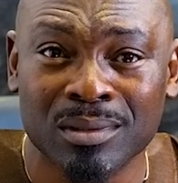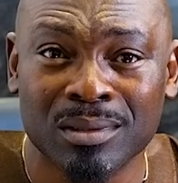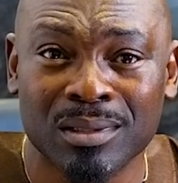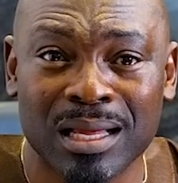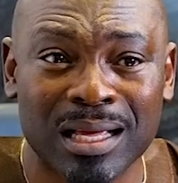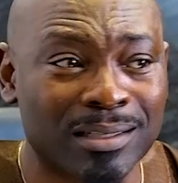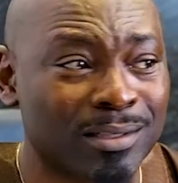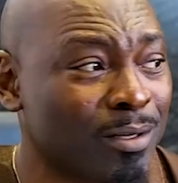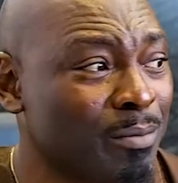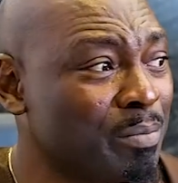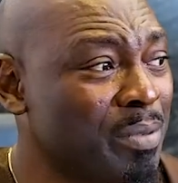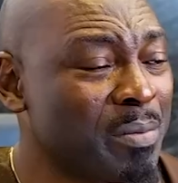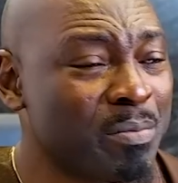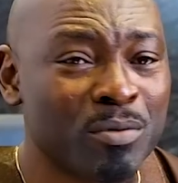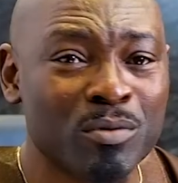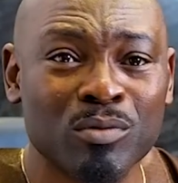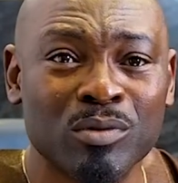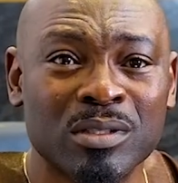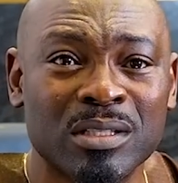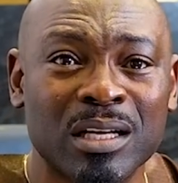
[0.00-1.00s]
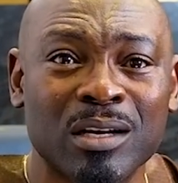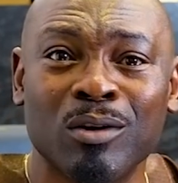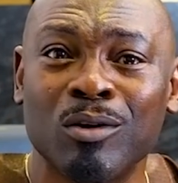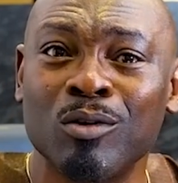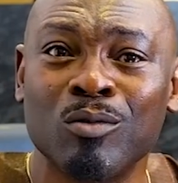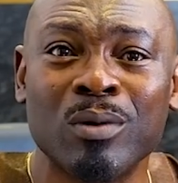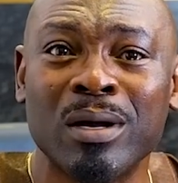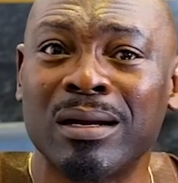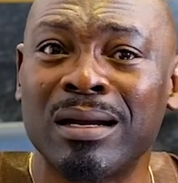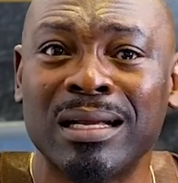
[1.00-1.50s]
Like some people will say,
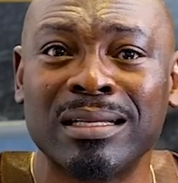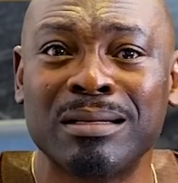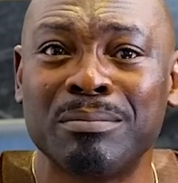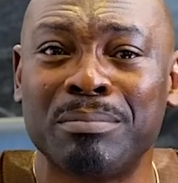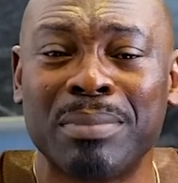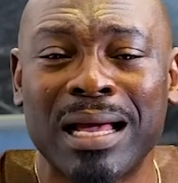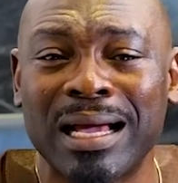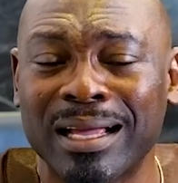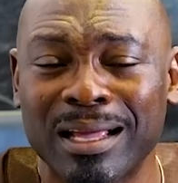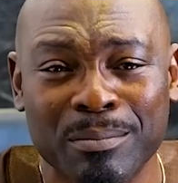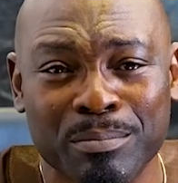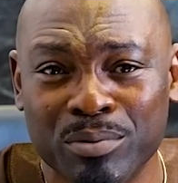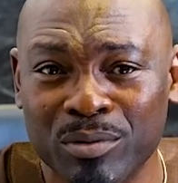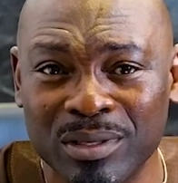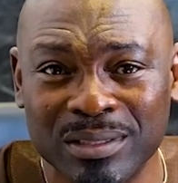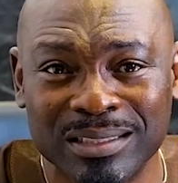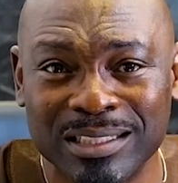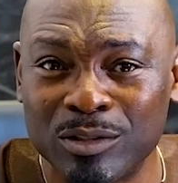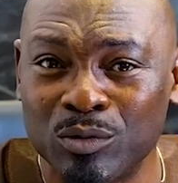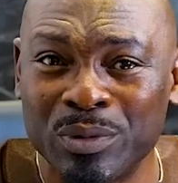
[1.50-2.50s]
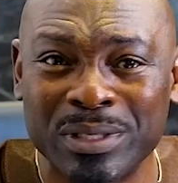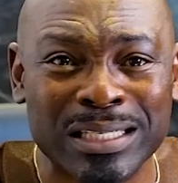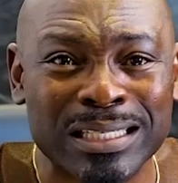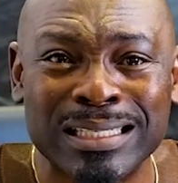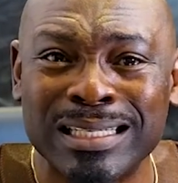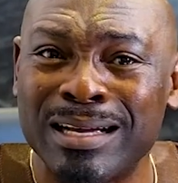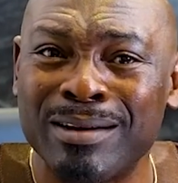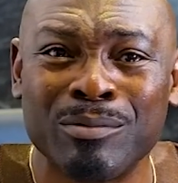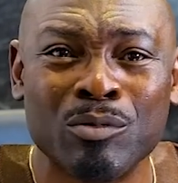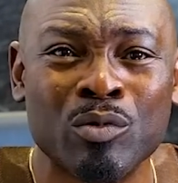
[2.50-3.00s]
oh, where are the black appointees? We
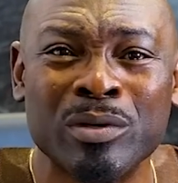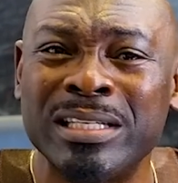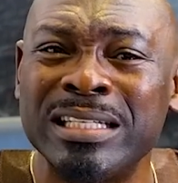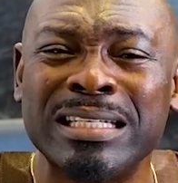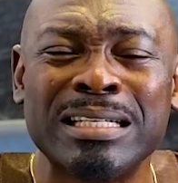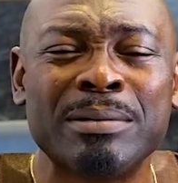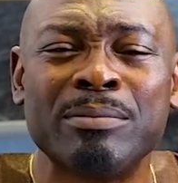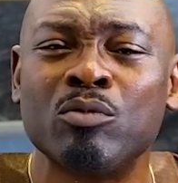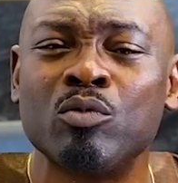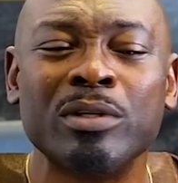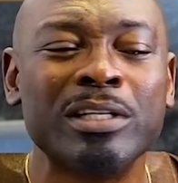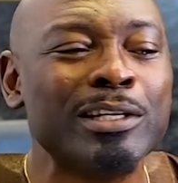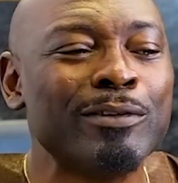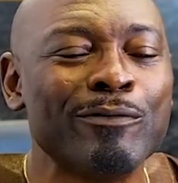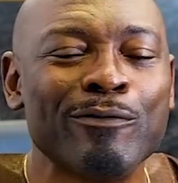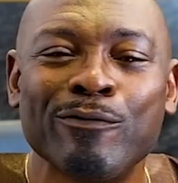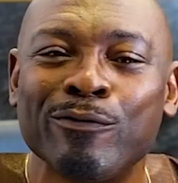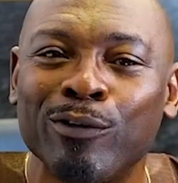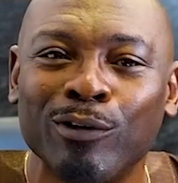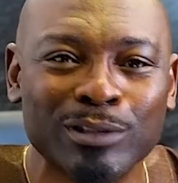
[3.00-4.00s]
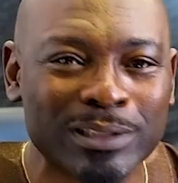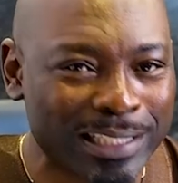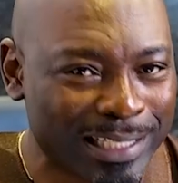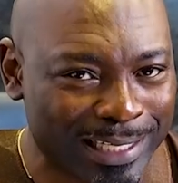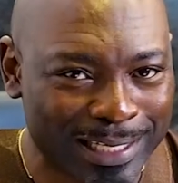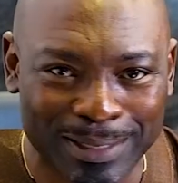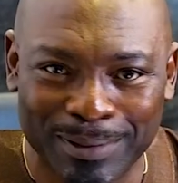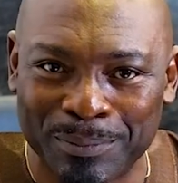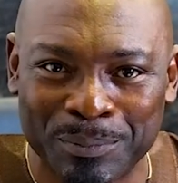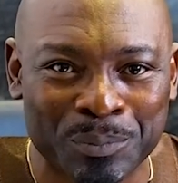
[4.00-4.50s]
didn't vote
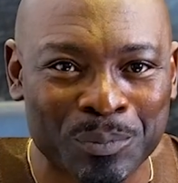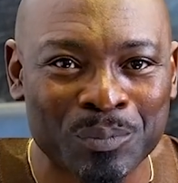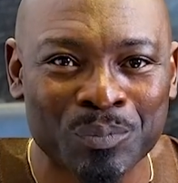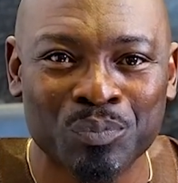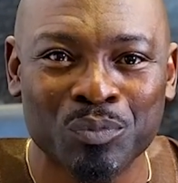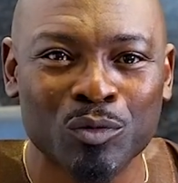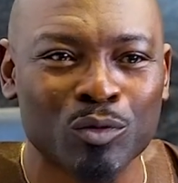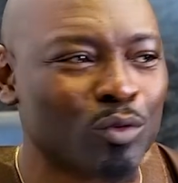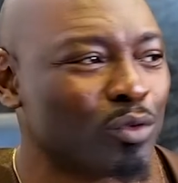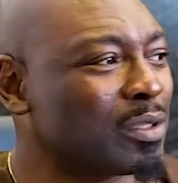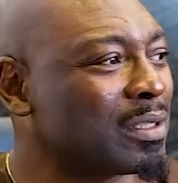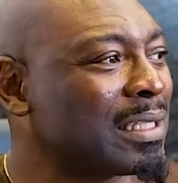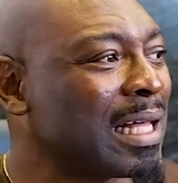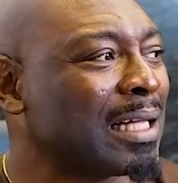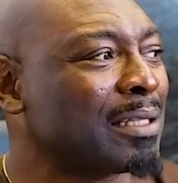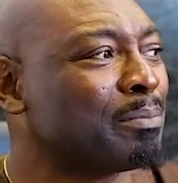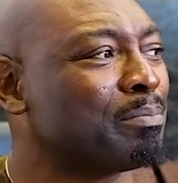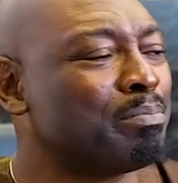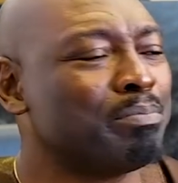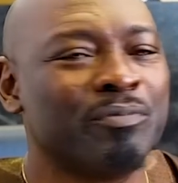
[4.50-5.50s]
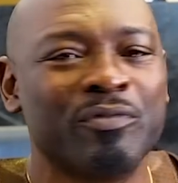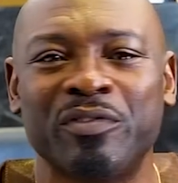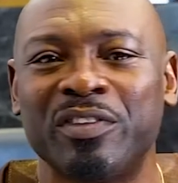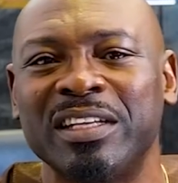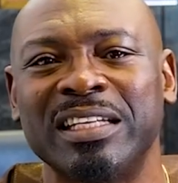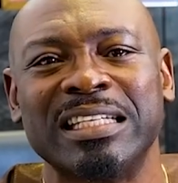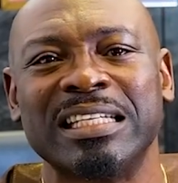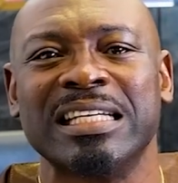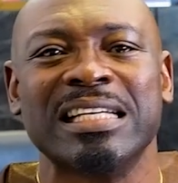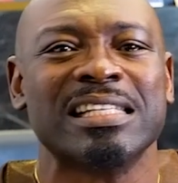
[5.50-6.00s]
him to start
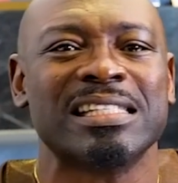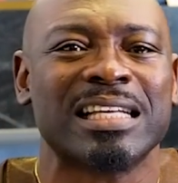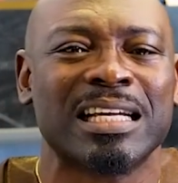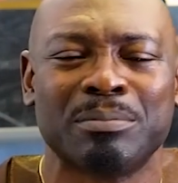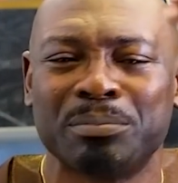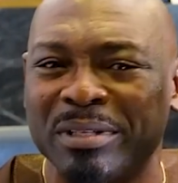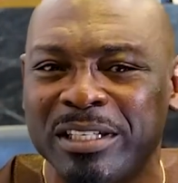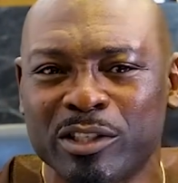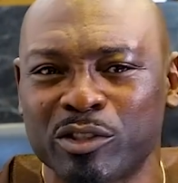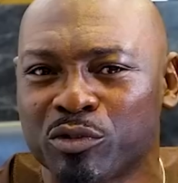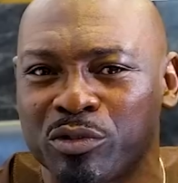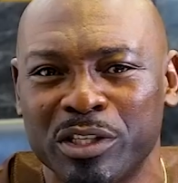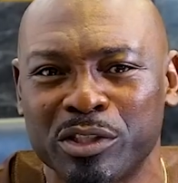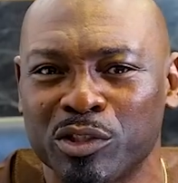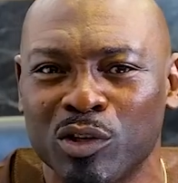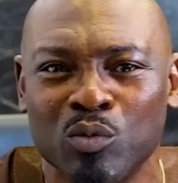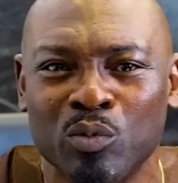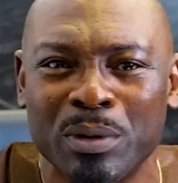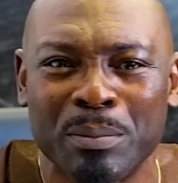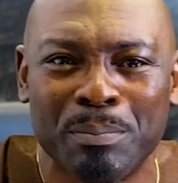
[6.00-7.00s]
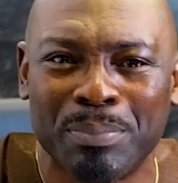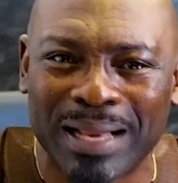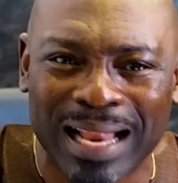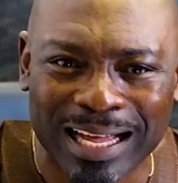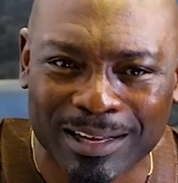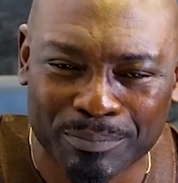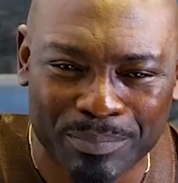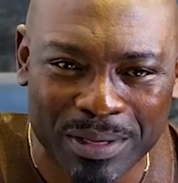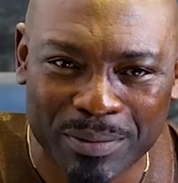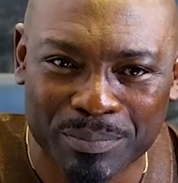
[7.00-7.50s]
filling his administration with
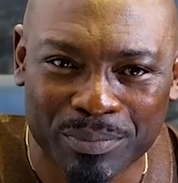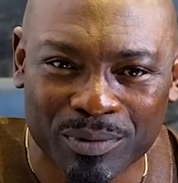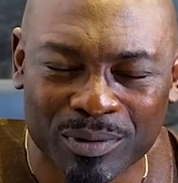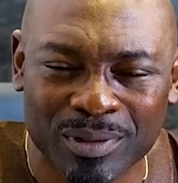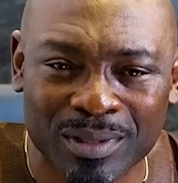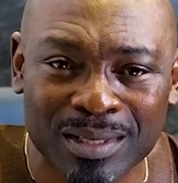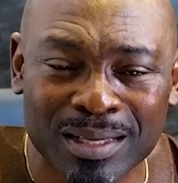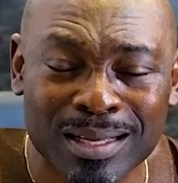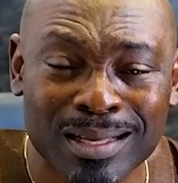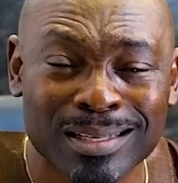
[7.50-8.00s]
black people.